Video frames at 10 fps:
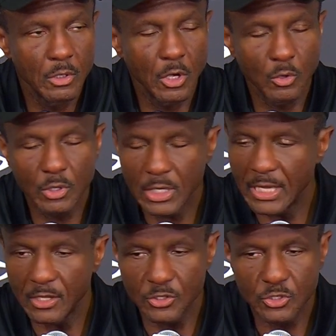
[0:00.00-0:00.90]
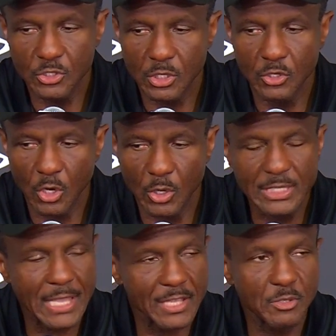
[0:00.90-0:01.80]
You know, again, you know,
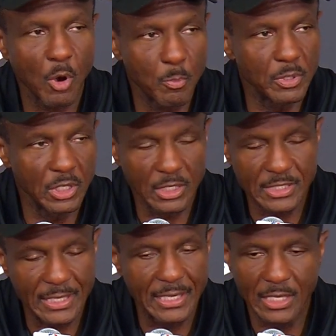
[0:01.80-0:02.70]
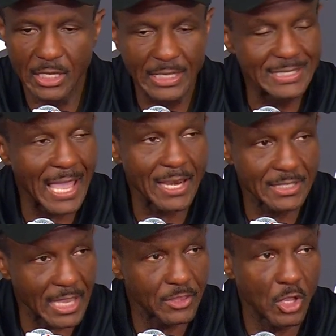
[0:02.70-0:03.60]
he's got some open looks, and he's got to
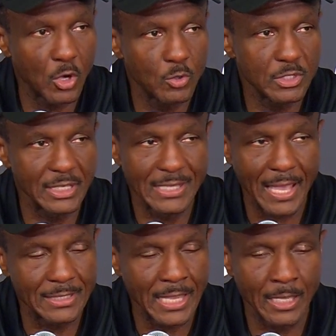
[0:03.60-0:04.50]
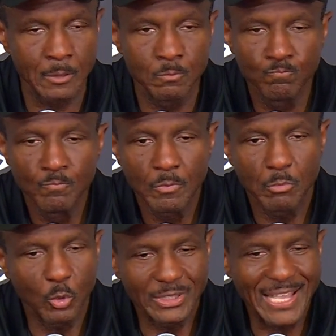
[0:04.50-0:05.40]
take those. He's got to take them.
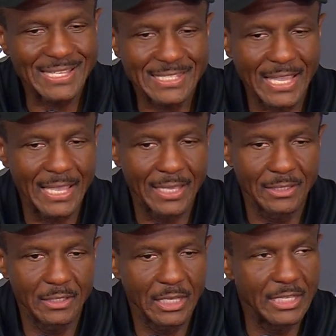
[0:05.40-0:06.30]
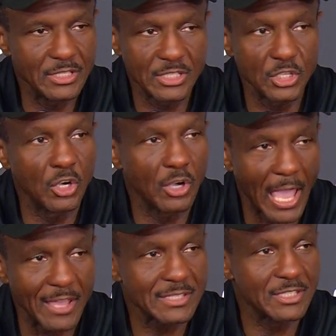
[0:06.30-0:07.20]
But with that said, he still
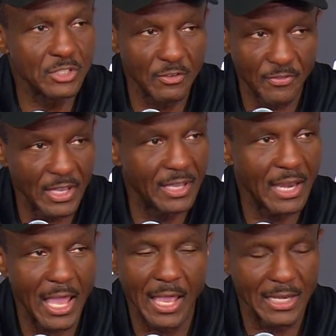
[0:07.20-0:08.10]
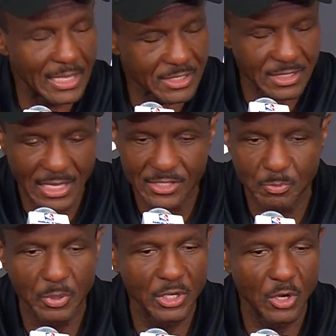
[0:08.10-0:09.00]
has to defend. Let's
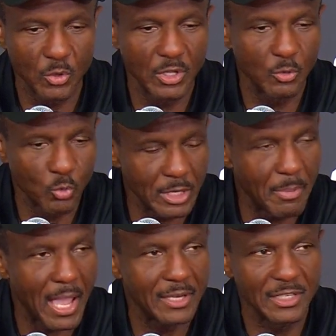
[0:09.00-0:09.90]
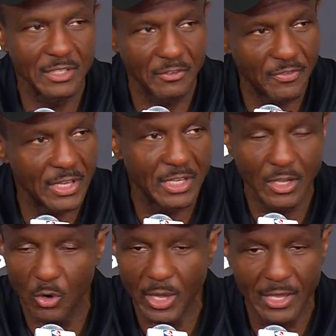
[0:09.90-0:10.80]
put it on the rebounding,
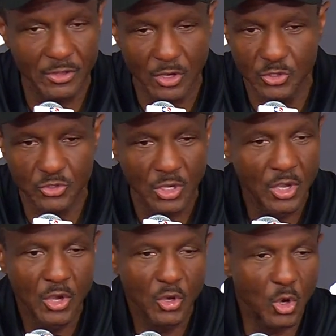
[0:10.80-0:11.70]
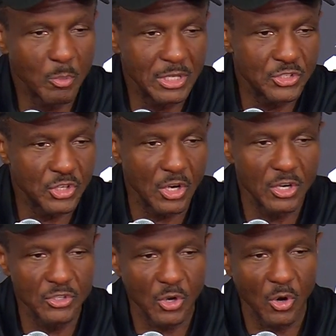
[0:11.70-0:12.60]
defending. Okay, there's going to be
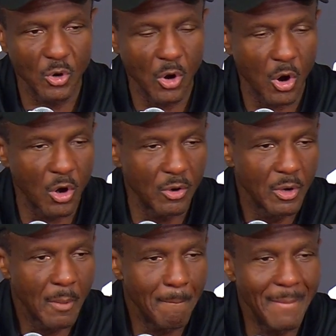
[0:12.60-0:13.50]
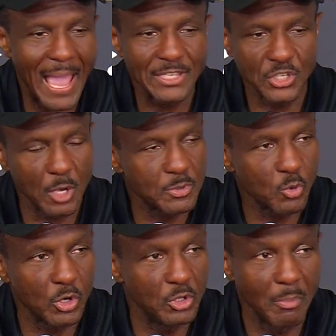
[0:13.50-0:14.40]
series or matchups
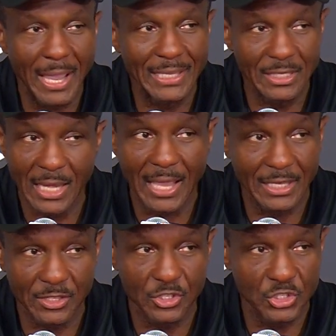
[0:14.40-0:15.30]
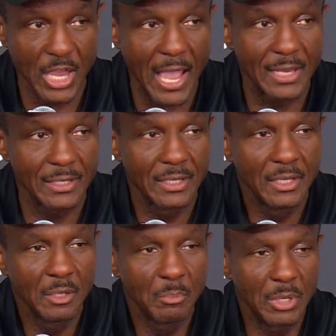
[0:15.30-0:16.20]
where you might not get the shot.
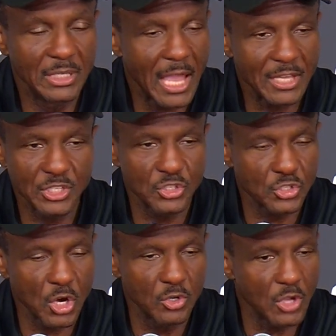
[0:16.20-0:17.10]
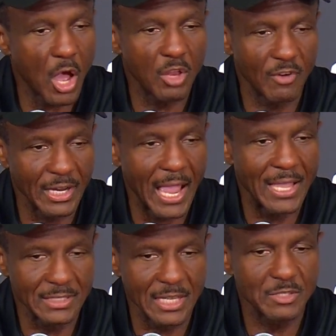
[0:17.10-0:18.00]
But not just Serge, all of our
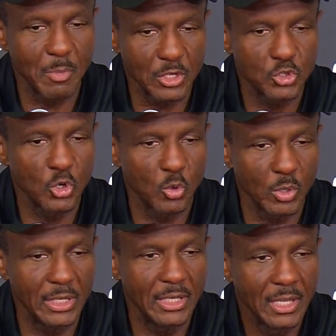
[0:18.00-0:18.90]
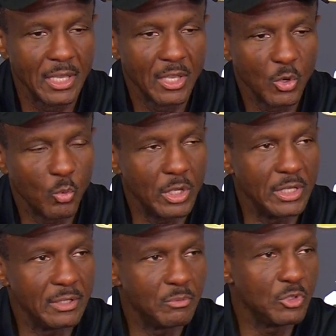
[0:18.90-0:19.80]
guys, let's make sure we
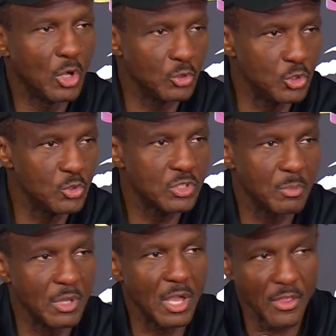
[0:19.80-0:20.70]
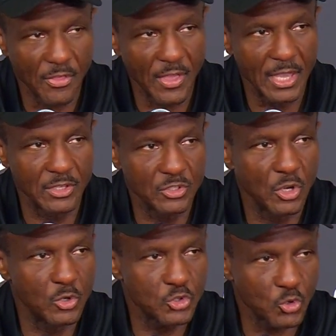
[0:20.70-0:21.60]
you know, do some of the other things,
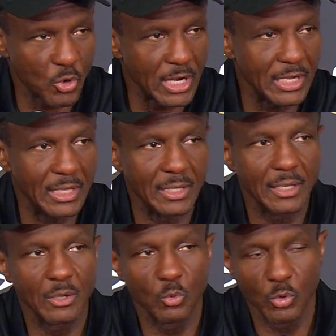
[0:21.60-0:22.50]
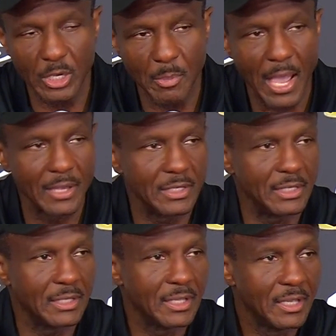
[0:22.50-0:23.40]
you know, screening,
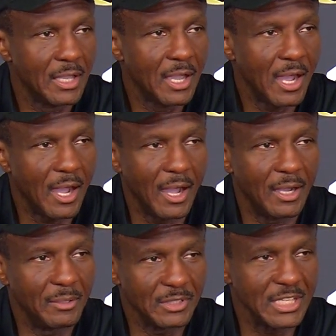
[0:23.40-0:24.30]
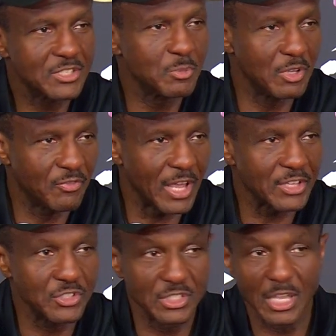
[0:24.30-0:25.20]
rebounding, get some
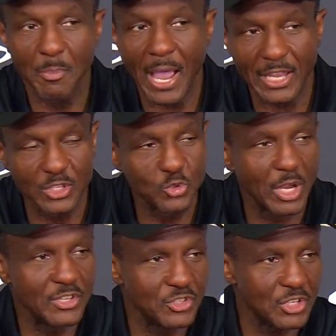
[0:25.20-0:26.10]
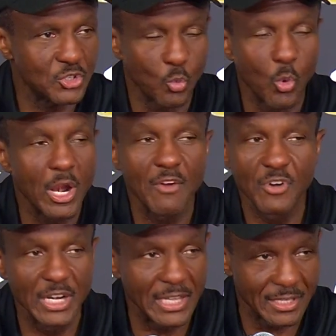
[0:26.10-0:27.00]
deflections, get back in transition,
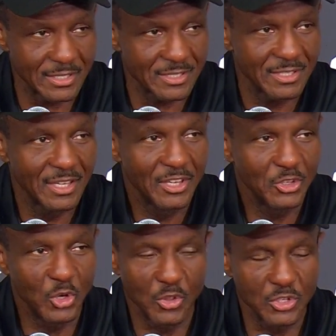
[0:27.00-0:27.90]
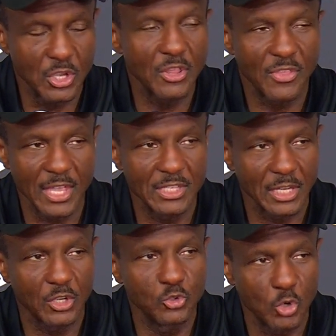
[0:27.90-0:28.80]
whatever it is. You know, there's other things
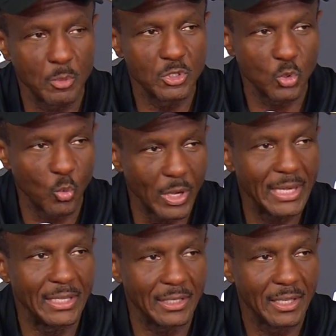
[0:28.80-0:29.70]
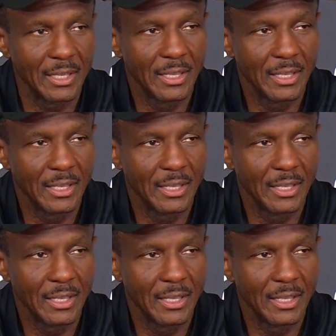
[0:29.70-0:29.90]
that contribute to winning.